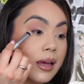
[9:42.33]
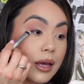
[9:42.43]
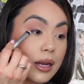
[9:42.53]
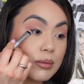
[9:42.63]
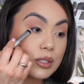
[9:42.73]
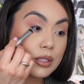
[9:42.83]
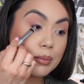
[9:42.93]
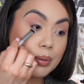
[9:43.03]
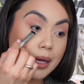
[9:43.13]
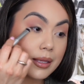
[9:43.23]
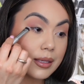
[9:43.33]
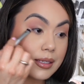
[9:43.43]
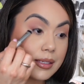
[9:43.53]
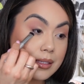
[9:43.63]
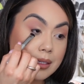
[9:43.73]
And I'm just gonna apply
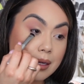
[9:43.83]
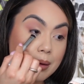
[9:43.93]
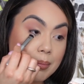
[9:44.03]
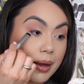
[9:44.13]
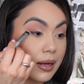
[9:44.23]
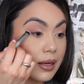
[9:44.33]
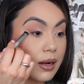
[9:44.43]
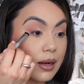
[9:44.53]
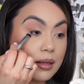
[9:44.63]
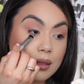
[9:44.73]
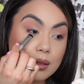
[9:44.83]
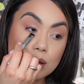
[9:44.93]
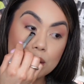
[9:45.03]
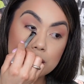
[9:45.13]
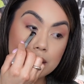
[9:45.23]
this and pack it on the
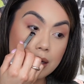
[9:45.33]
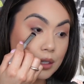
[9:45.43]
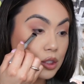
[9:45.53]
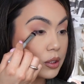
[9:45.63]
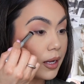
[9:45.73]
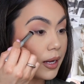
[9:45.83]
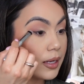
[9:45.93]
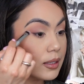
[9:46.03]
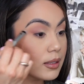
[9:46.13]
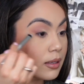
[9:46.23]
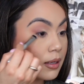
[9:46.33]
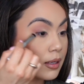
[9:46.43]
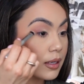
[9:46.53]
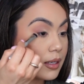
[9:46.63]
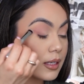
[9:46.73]
lower lash line,
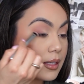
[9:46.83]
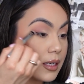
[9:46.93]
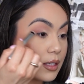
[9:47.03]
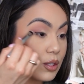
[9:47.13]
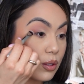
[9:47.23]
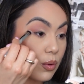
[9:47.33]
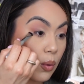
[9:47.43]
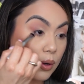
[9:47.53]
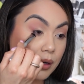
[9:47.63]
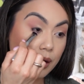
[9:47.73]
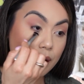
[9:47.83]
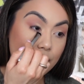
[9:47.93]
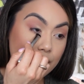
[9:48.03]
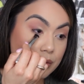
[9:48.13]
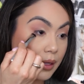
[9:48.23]
connecting it to the corner
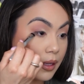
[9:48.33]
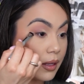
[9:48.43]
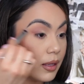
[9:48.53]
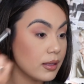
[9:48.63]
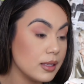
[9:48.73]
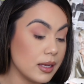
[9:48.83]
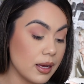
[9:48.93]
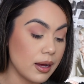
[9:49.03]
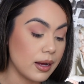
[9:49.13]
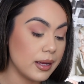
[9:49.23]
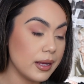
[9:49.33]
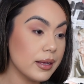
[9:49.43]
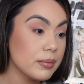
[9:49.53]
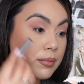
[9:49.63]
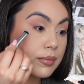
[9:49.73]
of the eye.